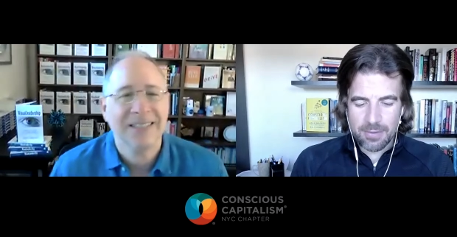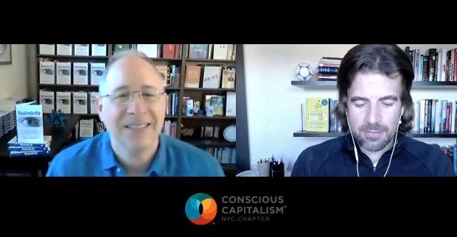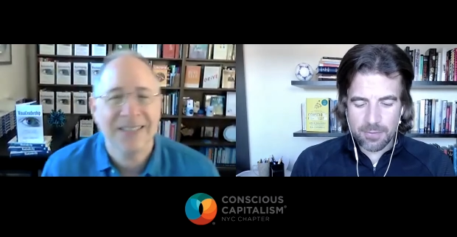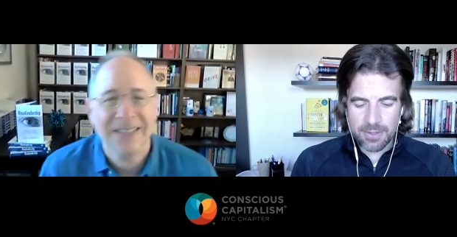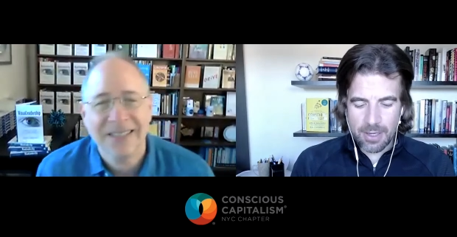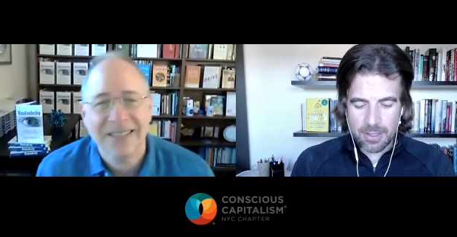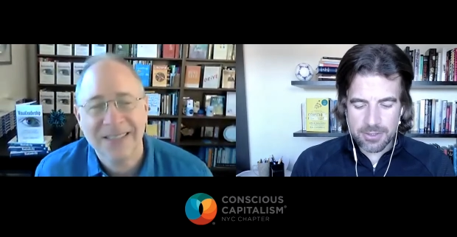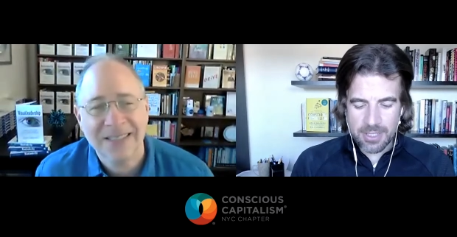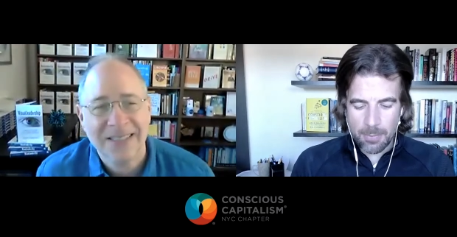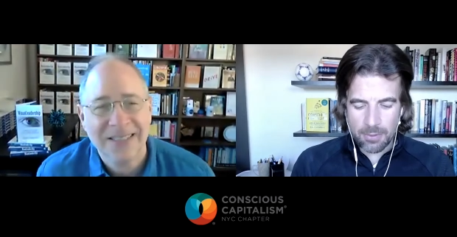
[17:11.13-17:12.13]
Speaker 1: For the
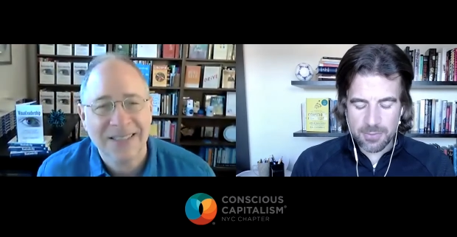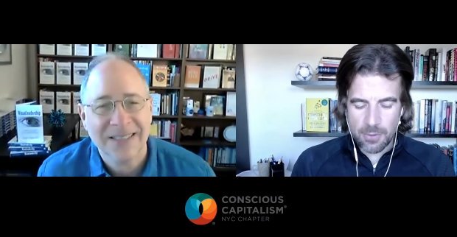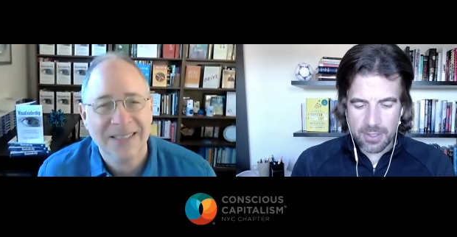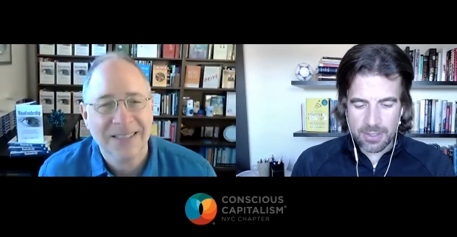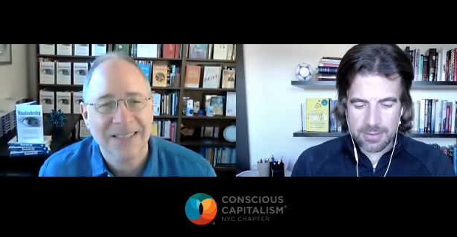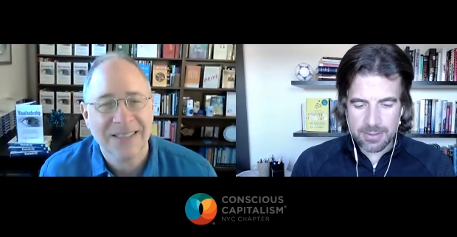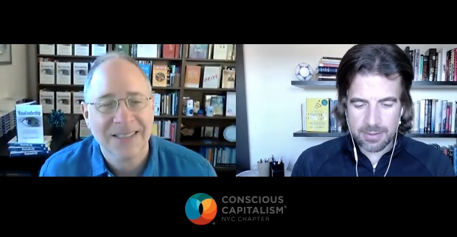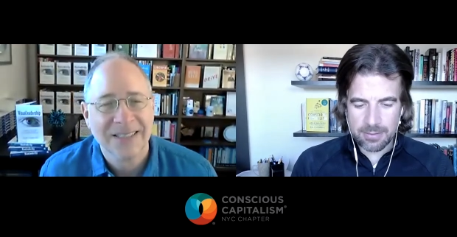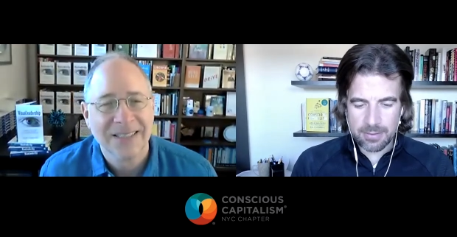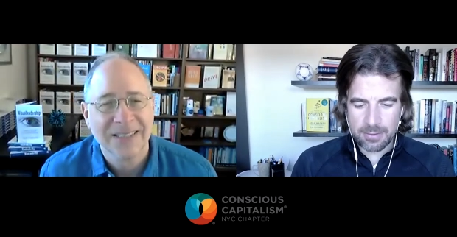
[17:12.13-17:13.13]
conscious capitalism audience, I
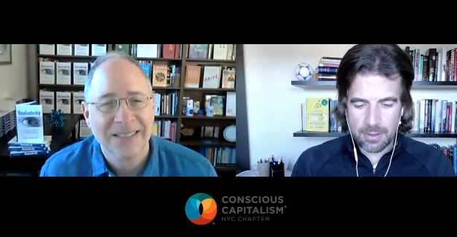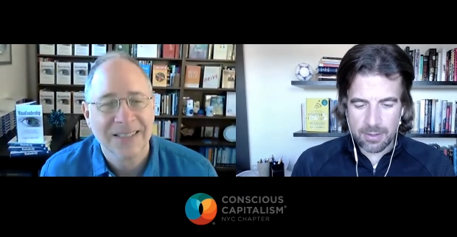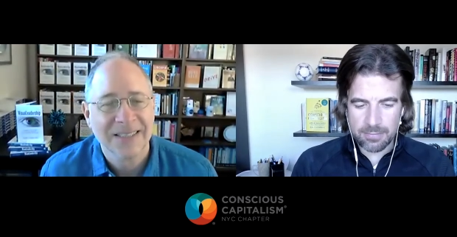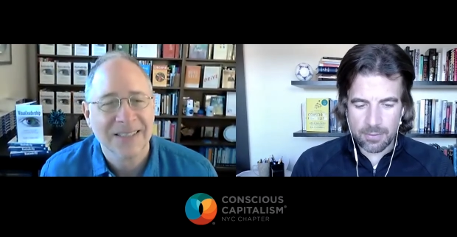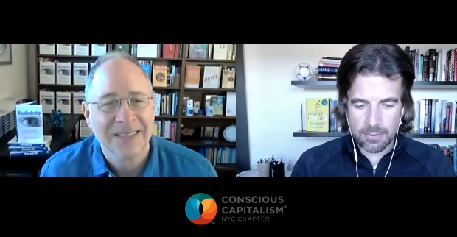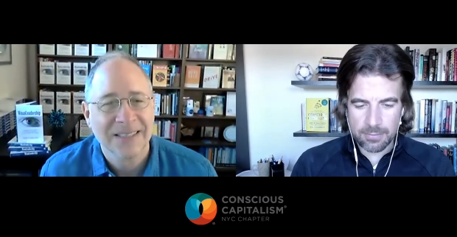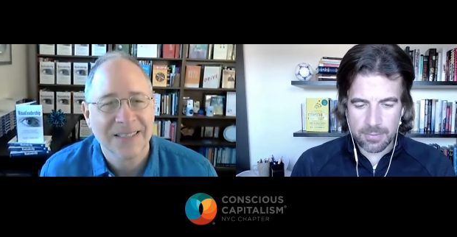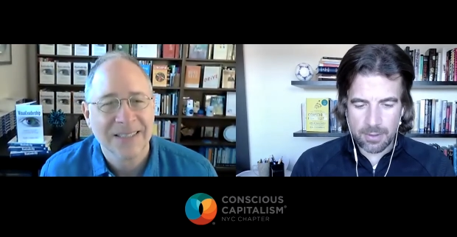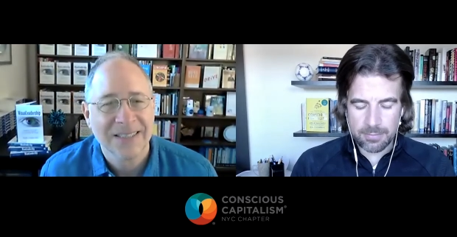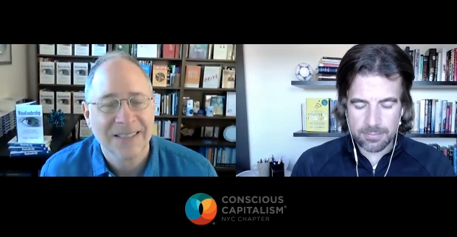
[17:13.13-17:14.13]
think a lot of our
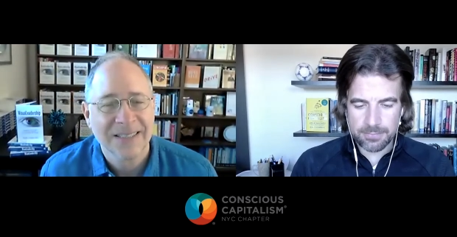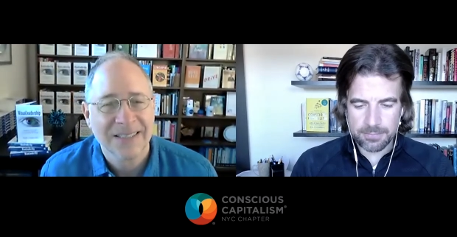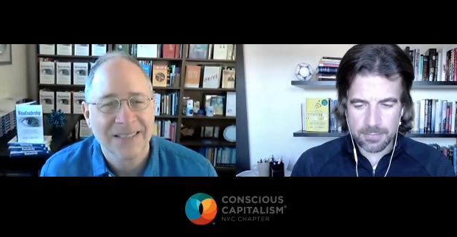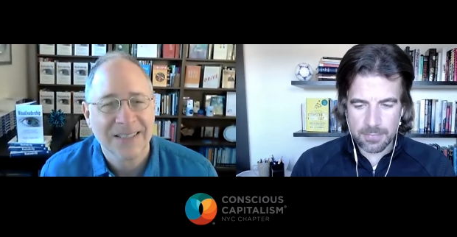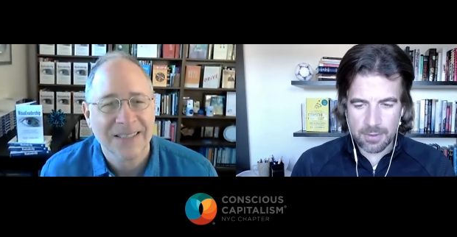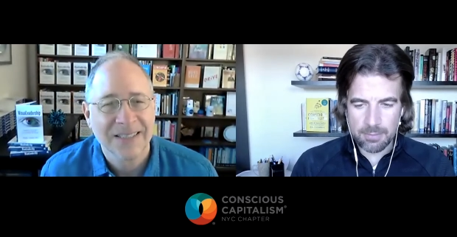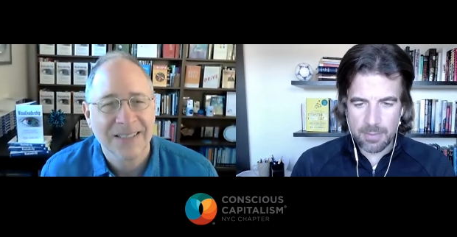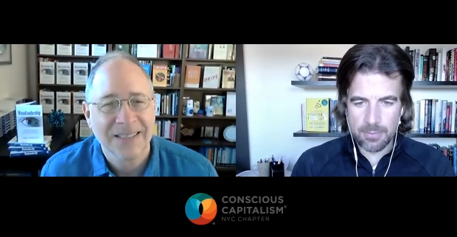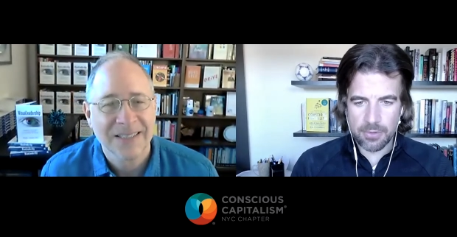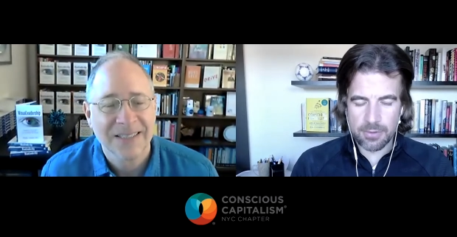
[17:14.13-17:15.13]
um,
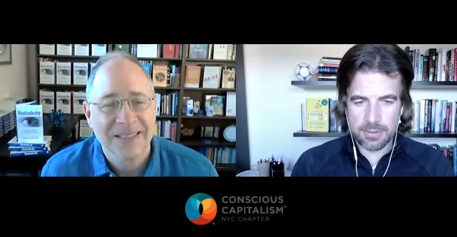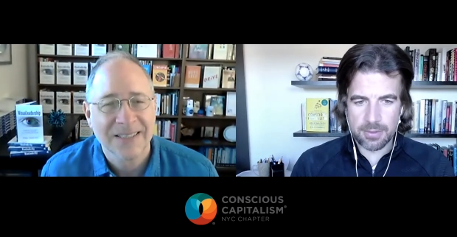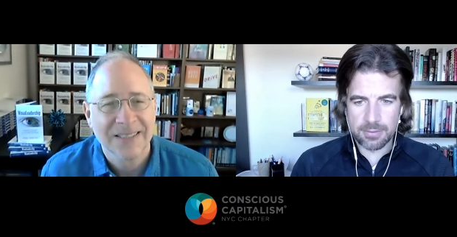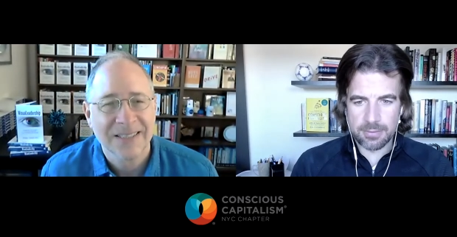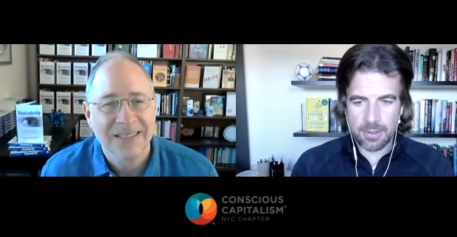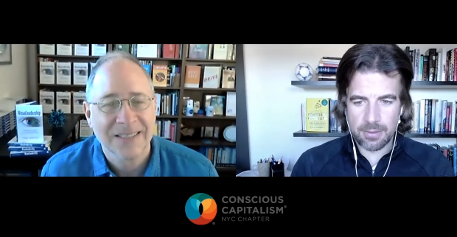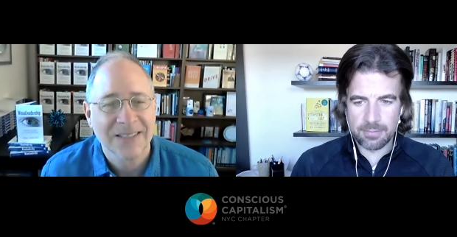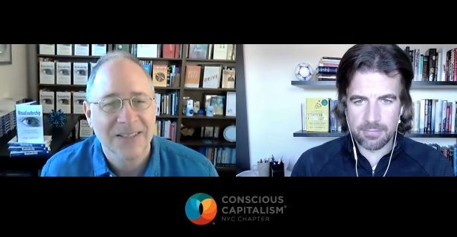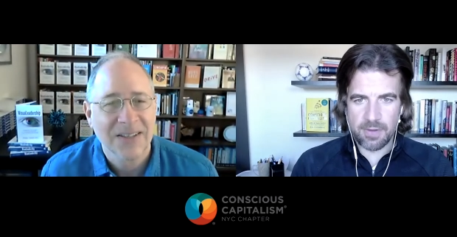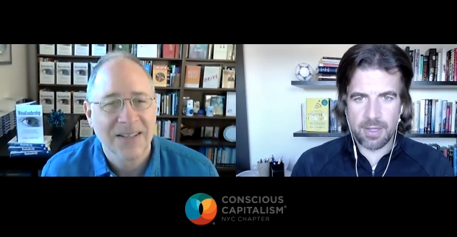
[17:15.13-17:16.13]
members and, and
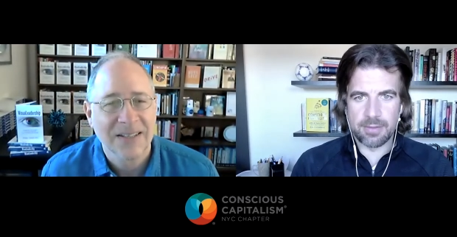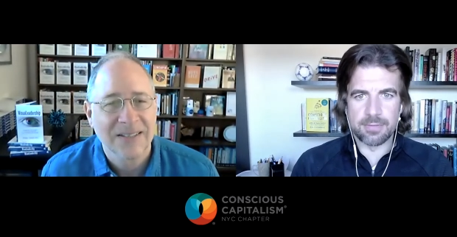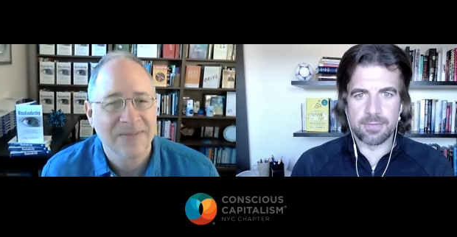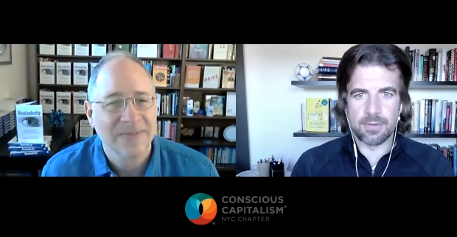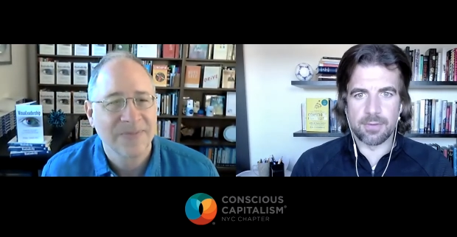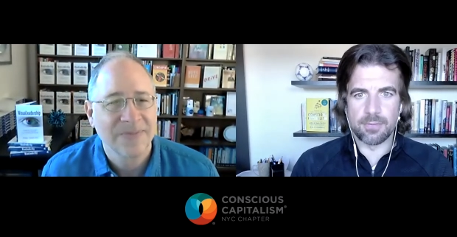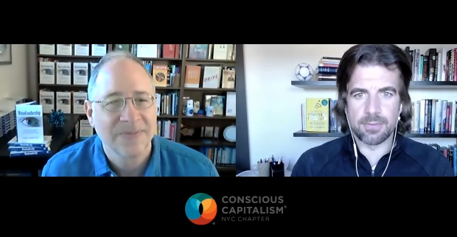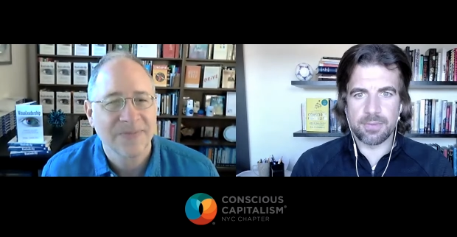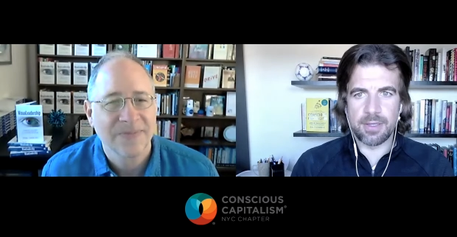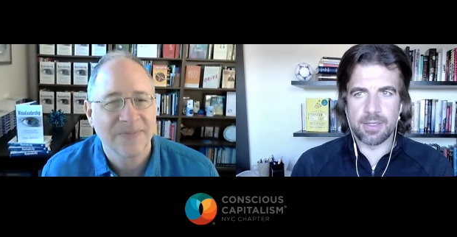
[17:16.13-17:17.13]
fans are
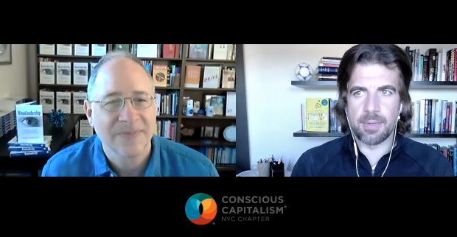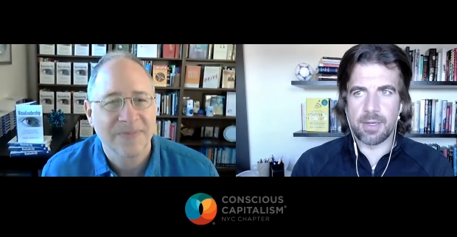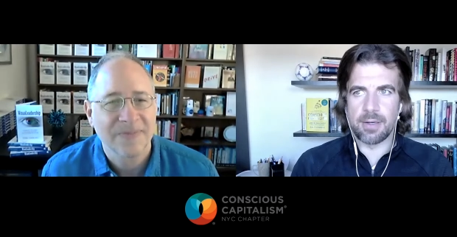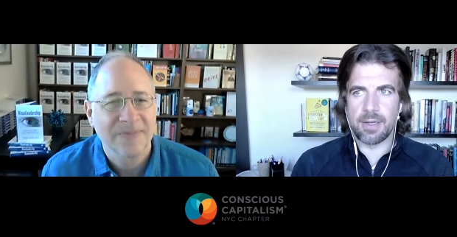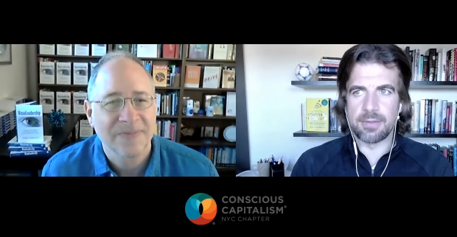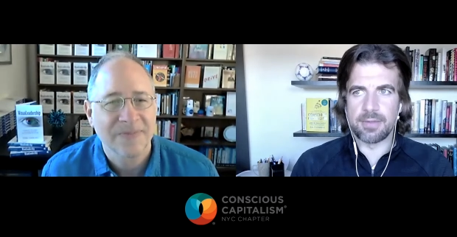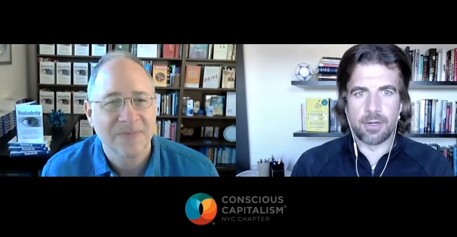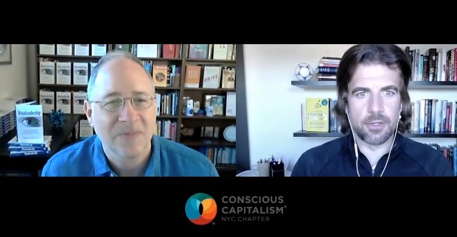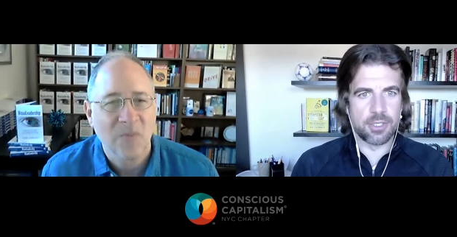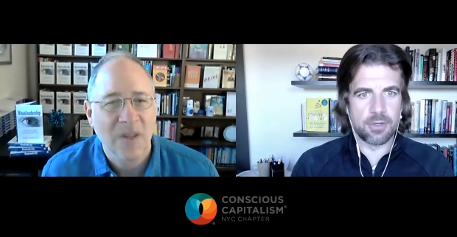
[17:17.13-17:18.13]
thinking about the
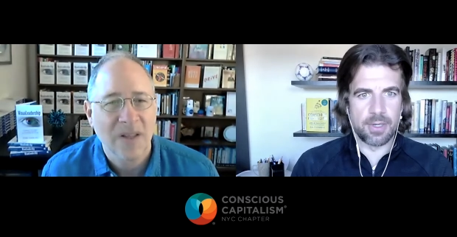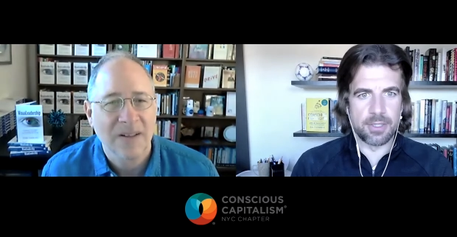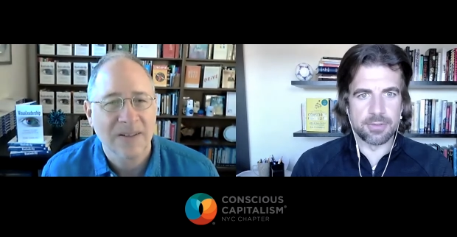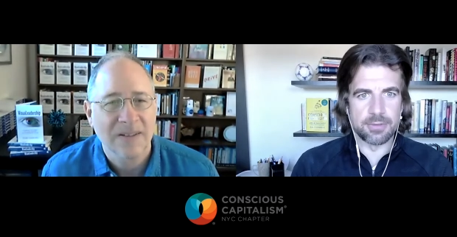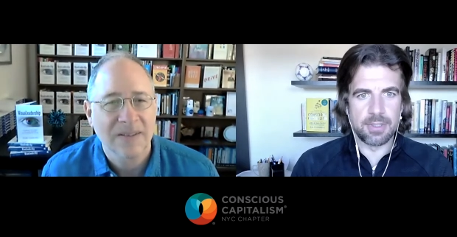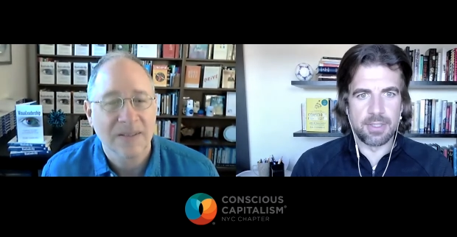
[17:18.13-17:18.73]
younger generation.